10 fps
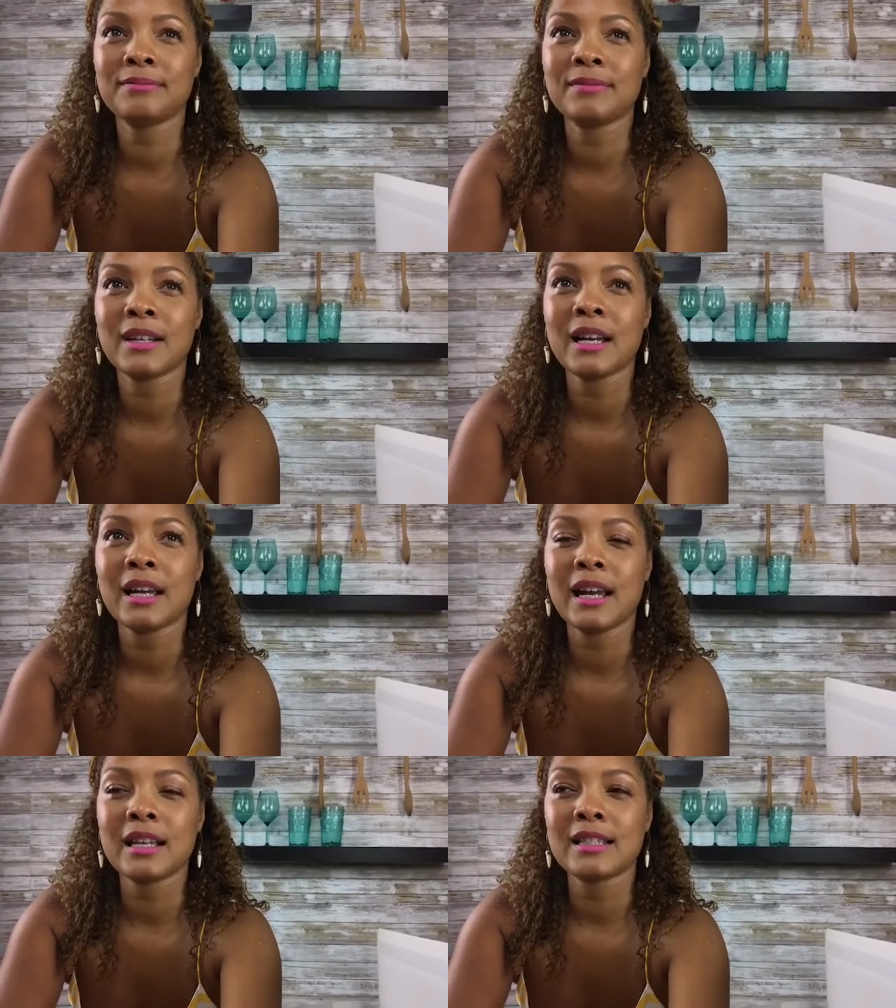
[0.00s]
Yeah.
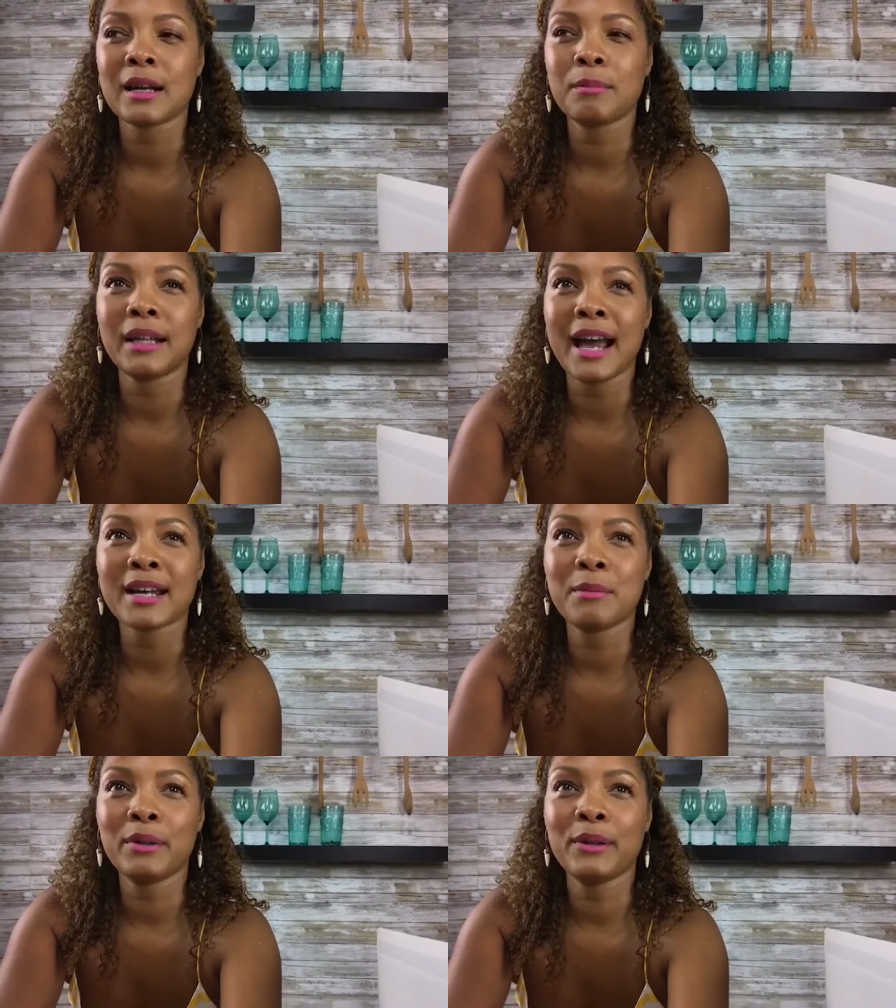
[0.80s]
It's like black
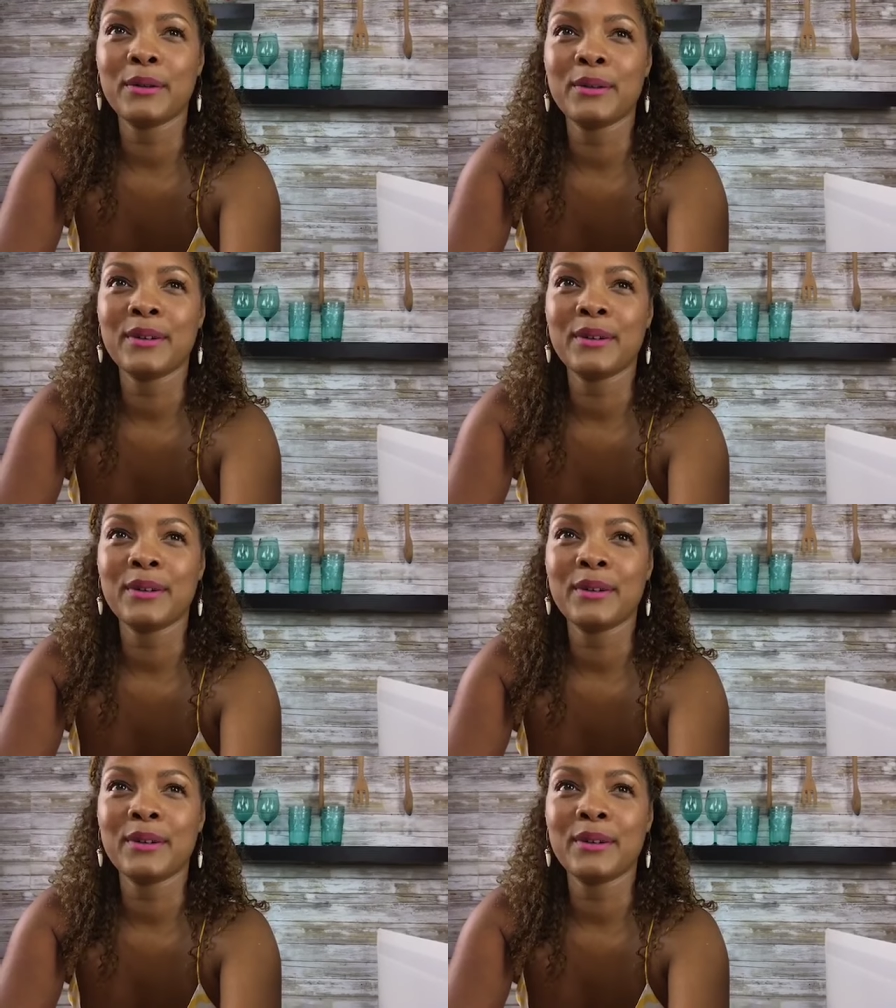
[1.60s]
and blue.